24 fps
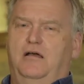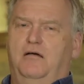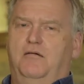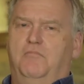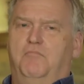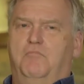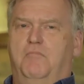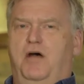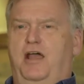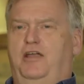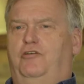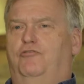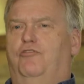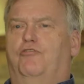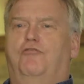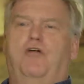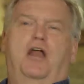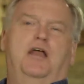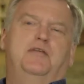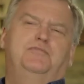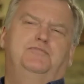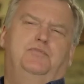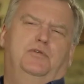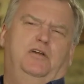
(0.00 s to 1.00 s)

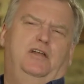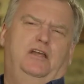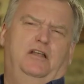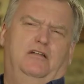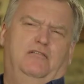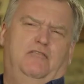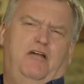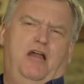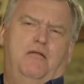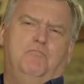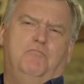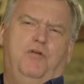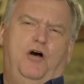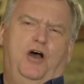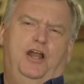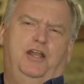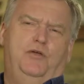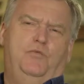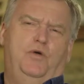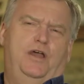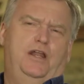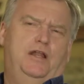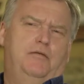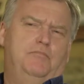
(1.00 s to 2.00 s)
micrograms per kilogram body
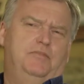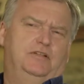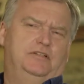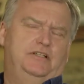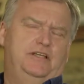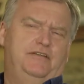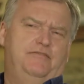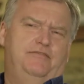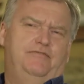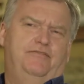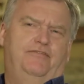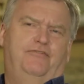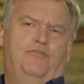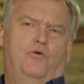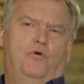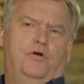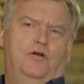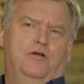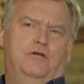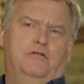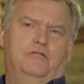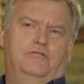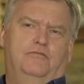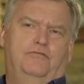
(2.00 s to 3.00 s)
weight, I believe,
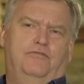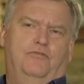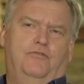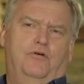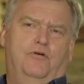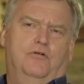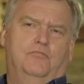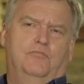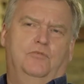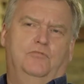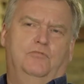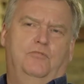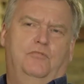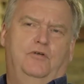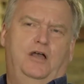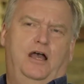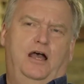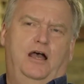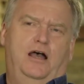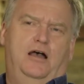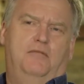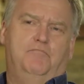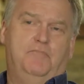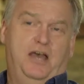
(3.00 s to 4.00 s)
for
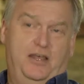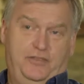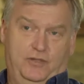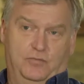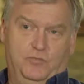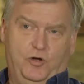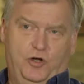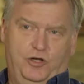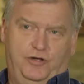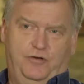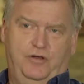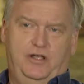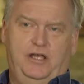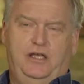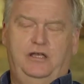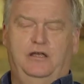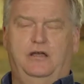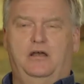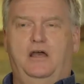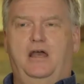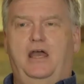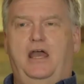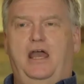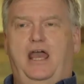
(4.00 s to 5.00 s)
methylmercury.
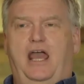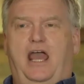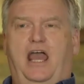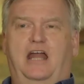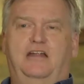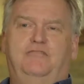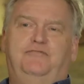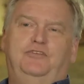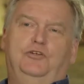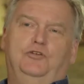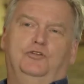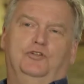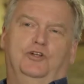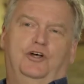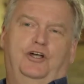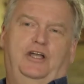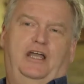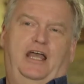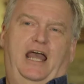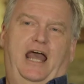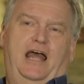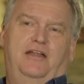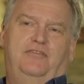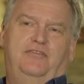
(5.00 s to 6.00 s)
And if you
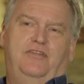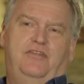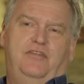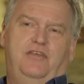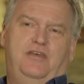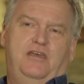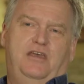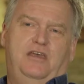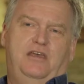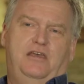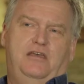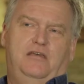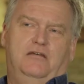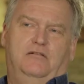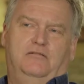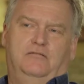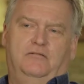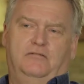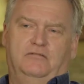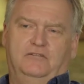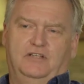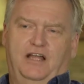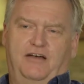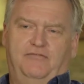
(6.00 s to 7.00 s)
look at the
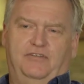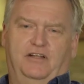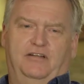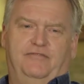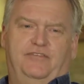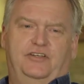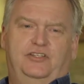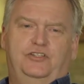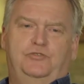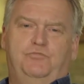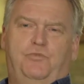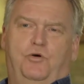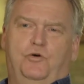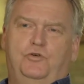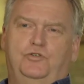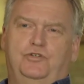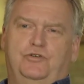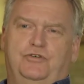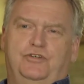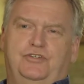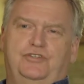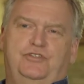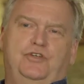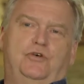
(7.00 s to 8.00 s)
level of
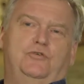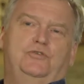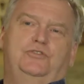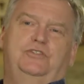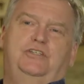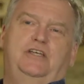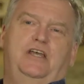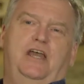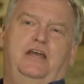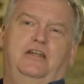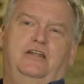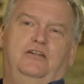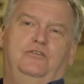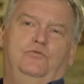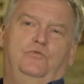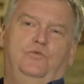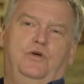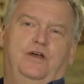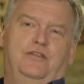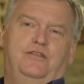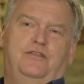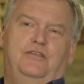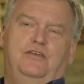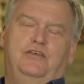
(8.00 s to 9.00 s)
exposure associated
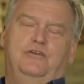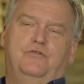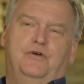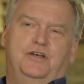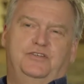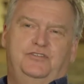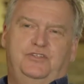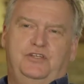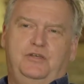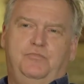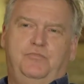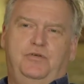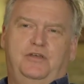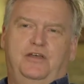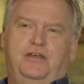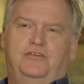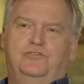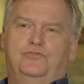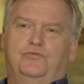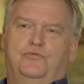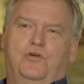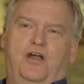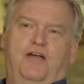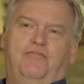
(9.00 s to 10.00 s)
with the US
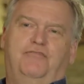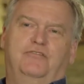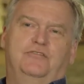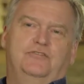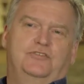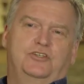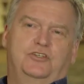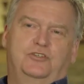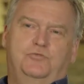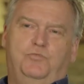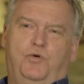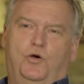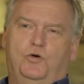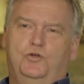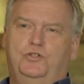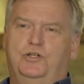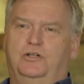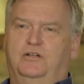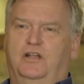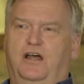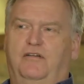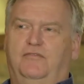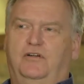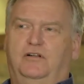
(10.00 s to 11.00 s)
EPA's reference
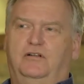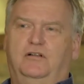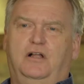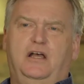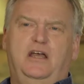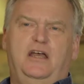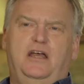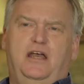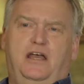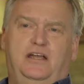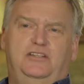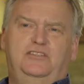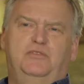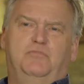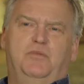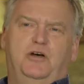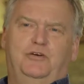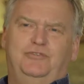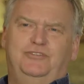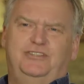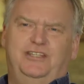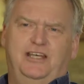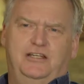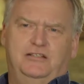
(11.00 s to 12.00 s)
exposure level, it's
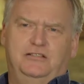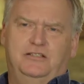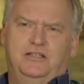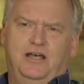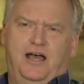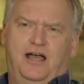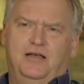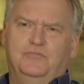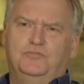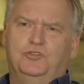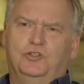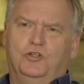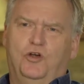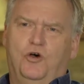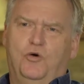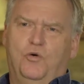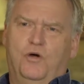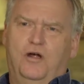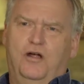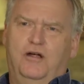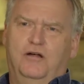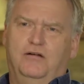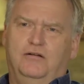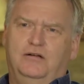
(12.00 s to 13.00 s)
about 10 times
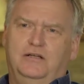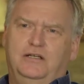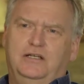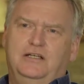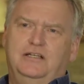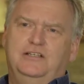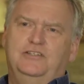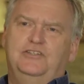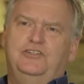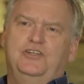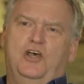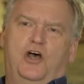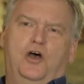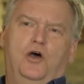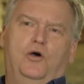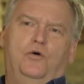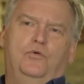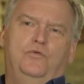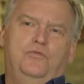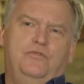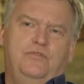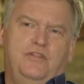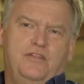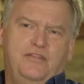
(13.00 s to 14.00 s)
lower.
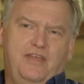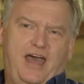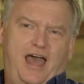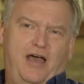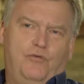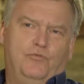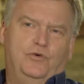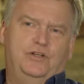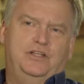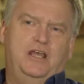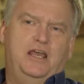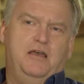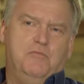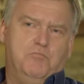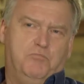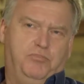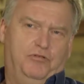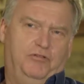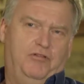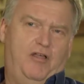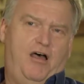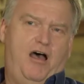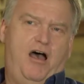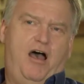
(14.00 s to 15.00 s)
So that would
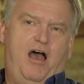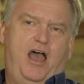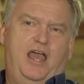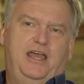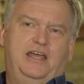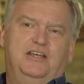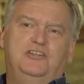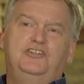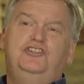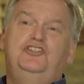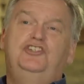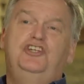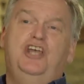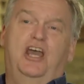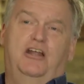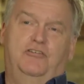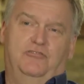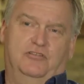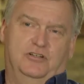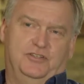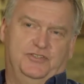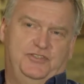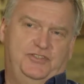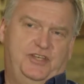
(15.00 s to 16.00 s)
imply in
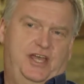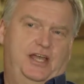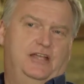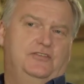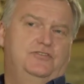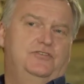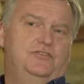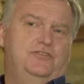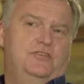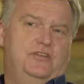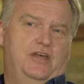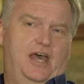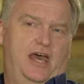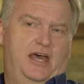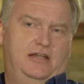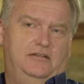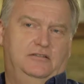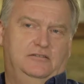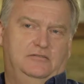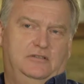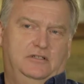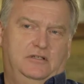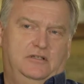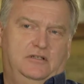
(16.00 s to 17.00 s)
general sense
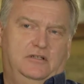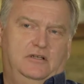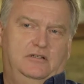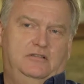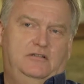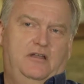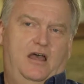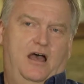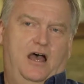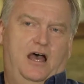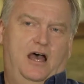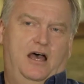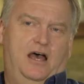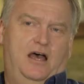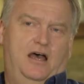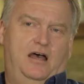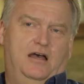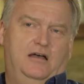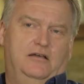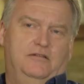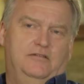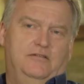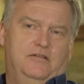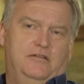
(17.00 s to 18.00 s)
that
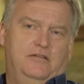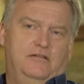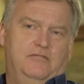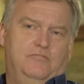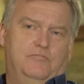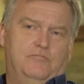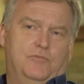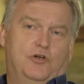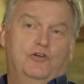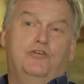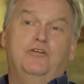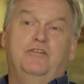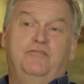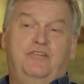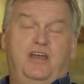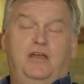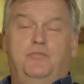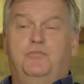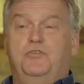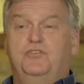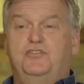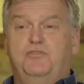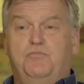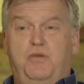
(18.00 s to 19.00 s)
mercury
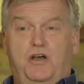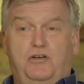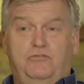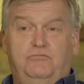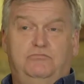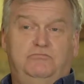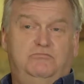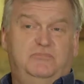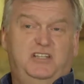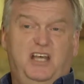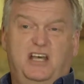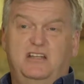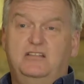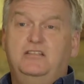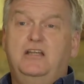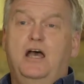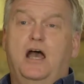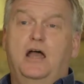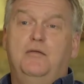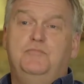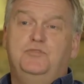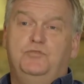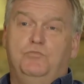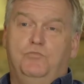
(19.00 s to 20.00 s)
vapor is about 10
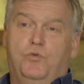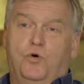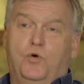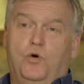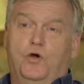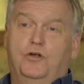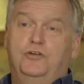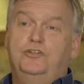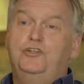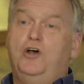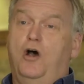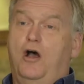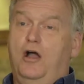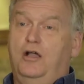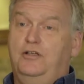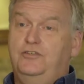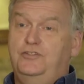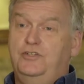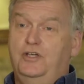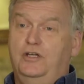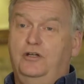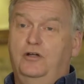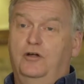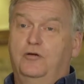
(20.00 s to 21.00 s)
times more
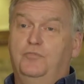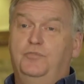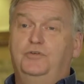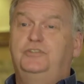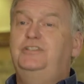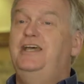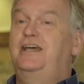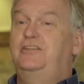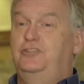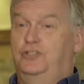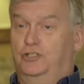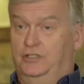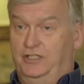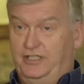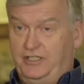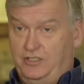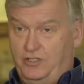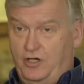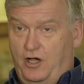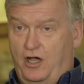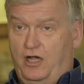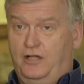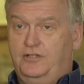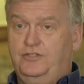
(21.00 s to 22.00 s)
toxic or potentially
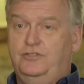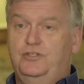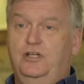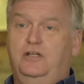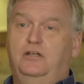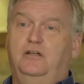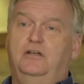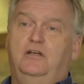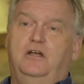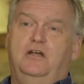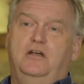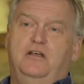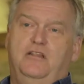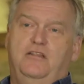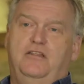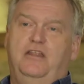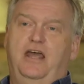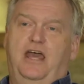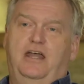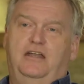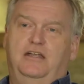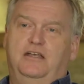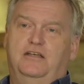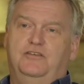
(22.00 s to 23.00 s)
toxic
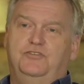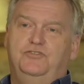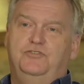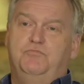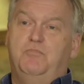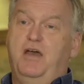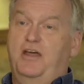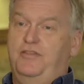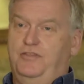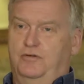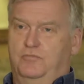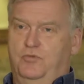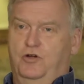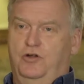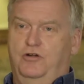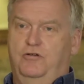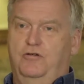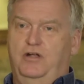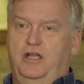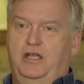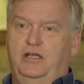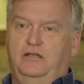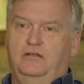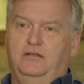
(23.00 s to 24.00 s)
than is
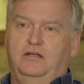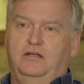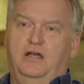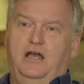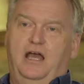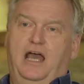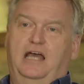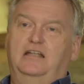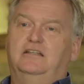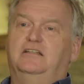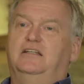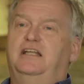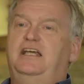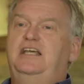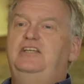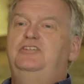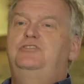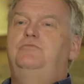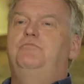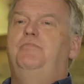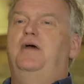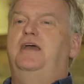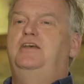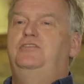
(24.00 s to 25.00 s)
methylmercury, at
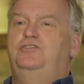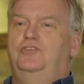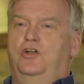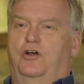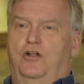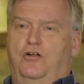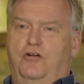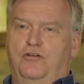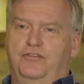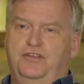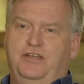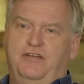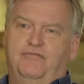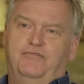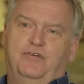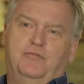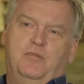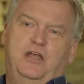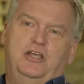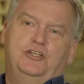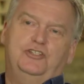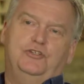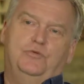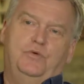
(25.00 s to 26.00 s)
least based on all the
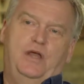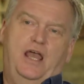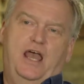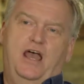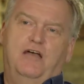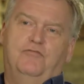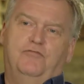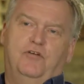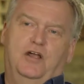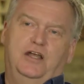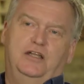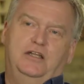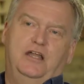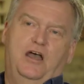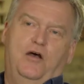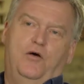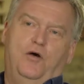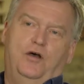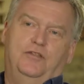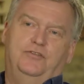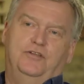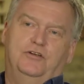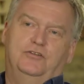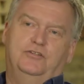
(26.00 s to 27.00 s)
information we have right now
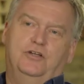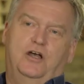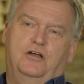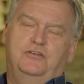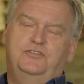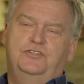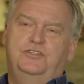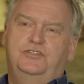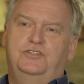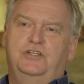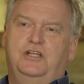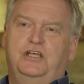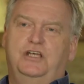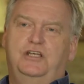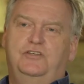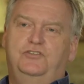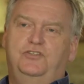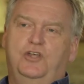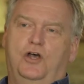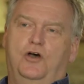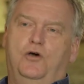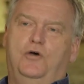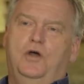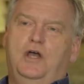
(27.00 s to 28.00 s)
on their toxicity.
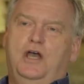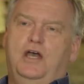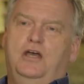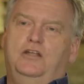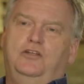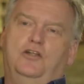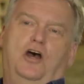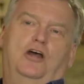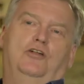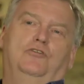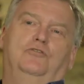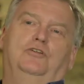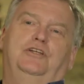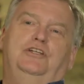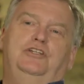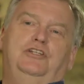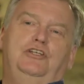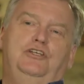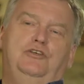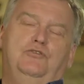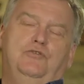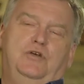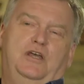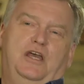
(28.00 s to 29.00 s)
So not only do
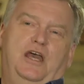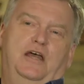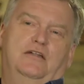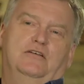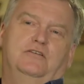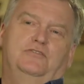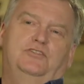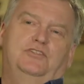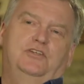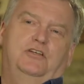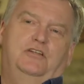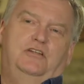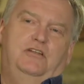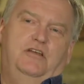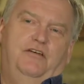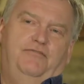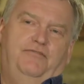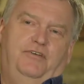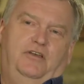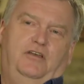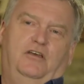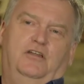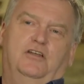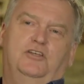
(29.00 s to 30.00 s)
you get a
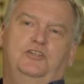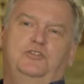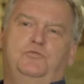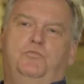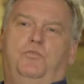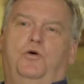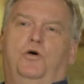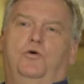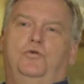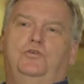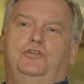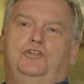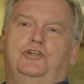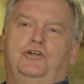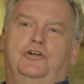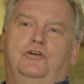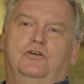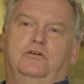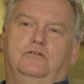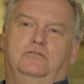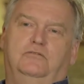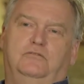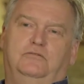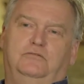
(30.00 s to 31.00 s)
significant
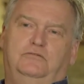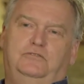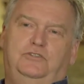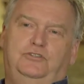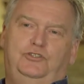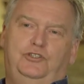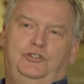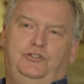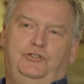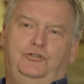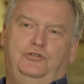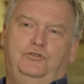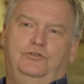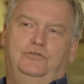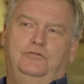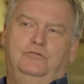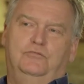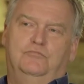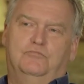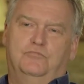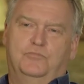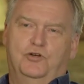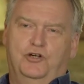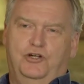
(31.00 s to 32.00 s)
exposure to
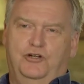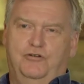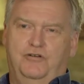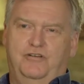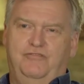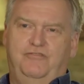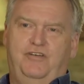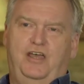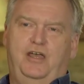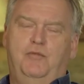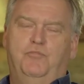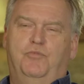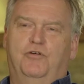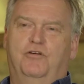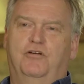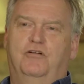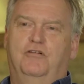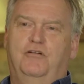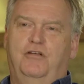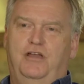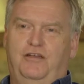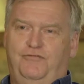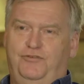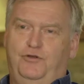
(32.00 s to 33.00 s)
mercury
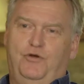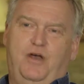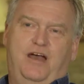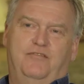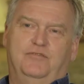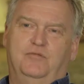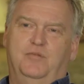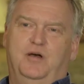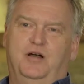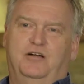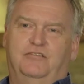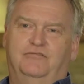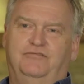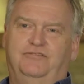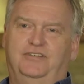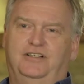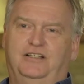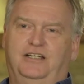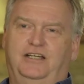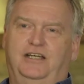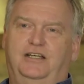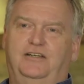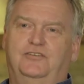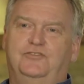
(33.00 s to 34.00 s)
vapor if you have amalgam
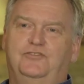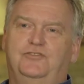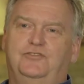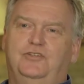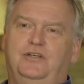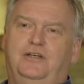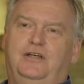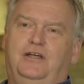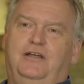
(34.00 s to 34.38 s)
fillings,